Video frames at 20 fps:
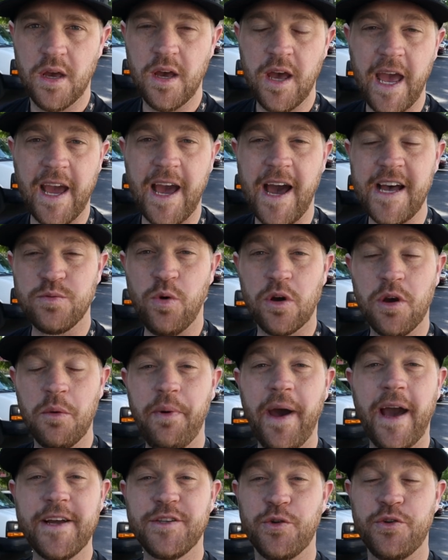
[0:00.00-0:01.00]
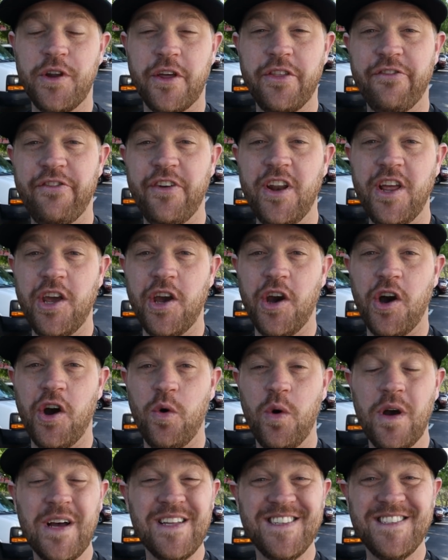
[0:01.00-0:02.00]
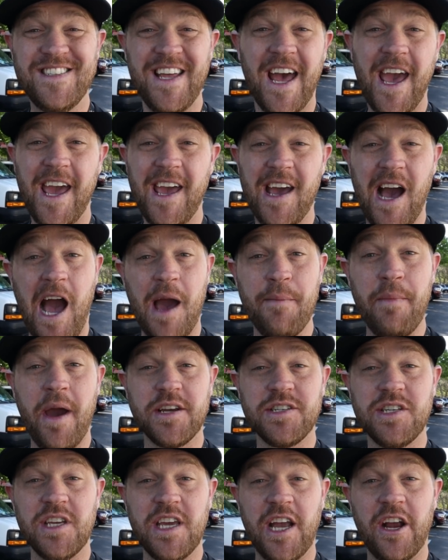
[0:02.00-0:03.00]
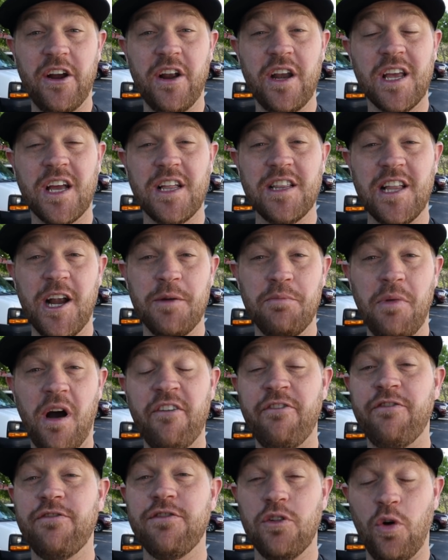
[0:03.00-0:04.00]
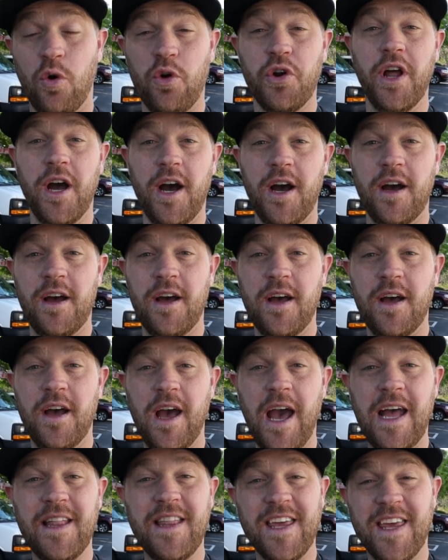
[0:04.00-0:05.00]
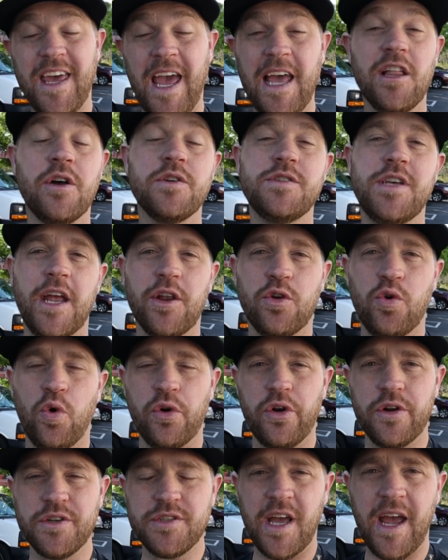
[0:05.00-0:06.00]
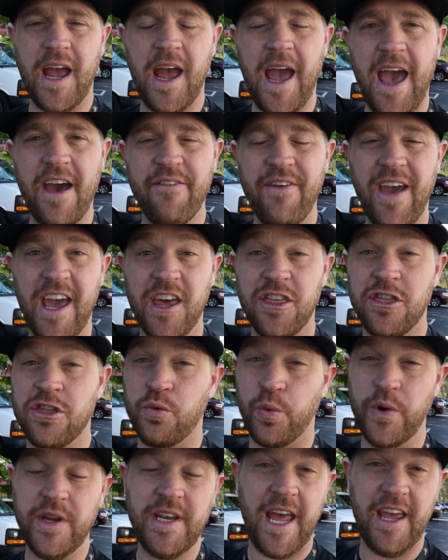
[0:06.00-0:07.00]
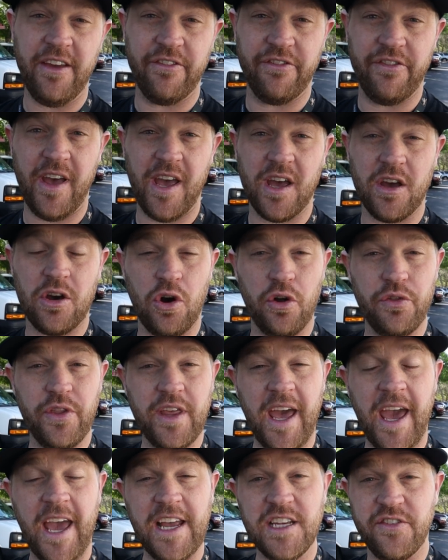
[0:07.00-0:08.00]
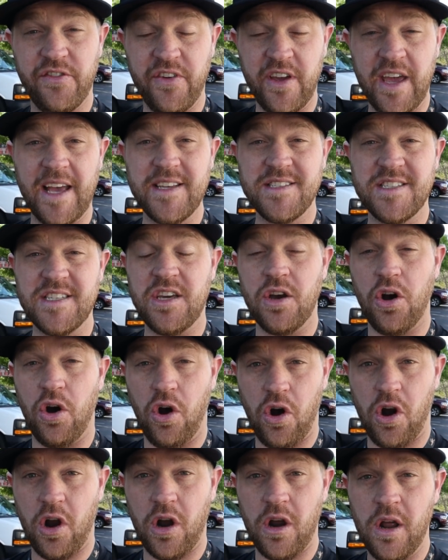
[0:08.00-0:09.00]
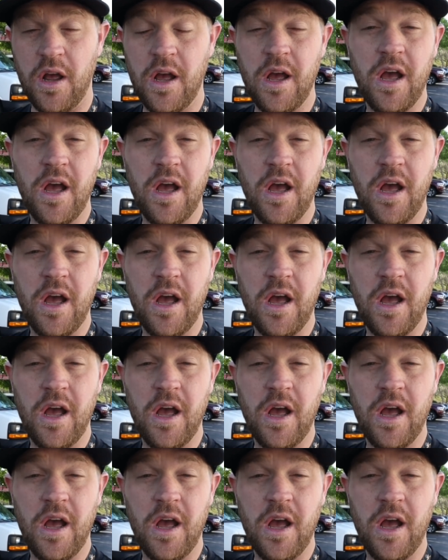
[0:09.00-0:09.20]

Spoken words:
Hey guys, welcome back to another video. Today, I'm actually here in Clermont, Florida at the Kalos headquarters. They have a three-day event called the HVACR